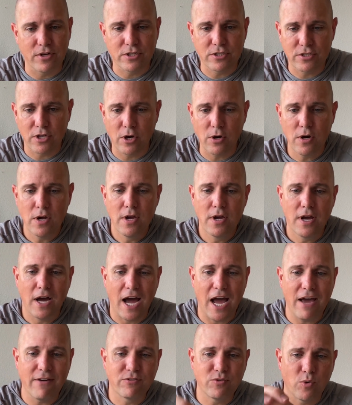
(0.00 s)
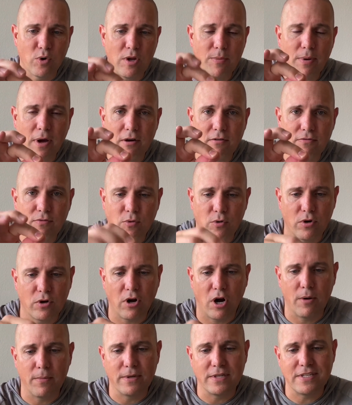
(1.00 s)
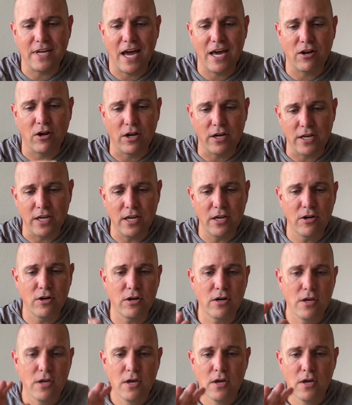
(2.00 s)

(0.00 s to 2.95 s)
So I have 20 pound fluorocarbon tied on here